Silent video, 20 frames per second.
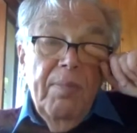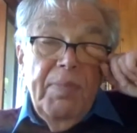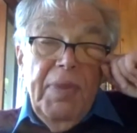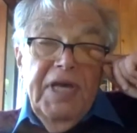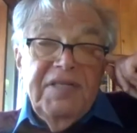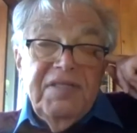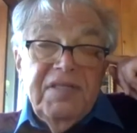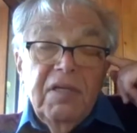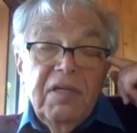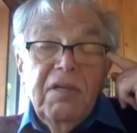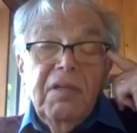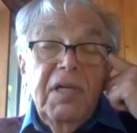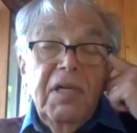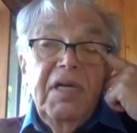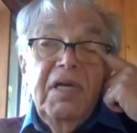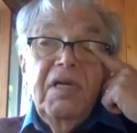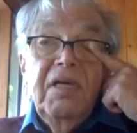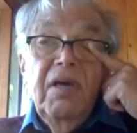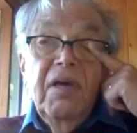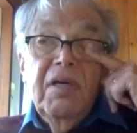
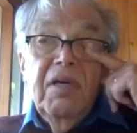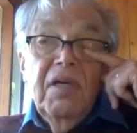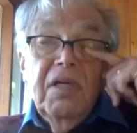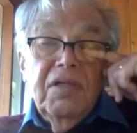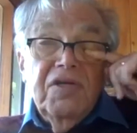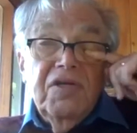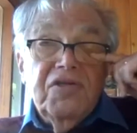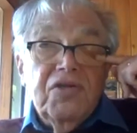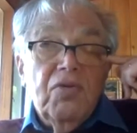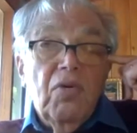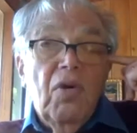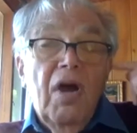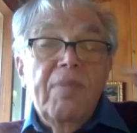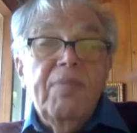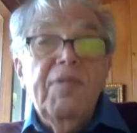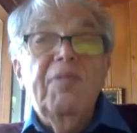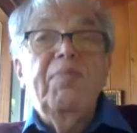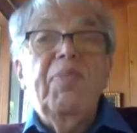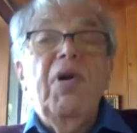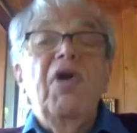basically
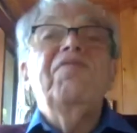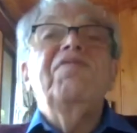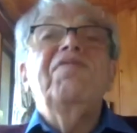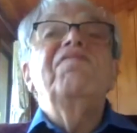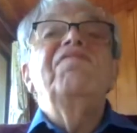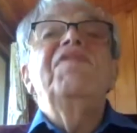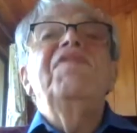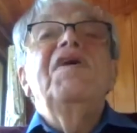describing both of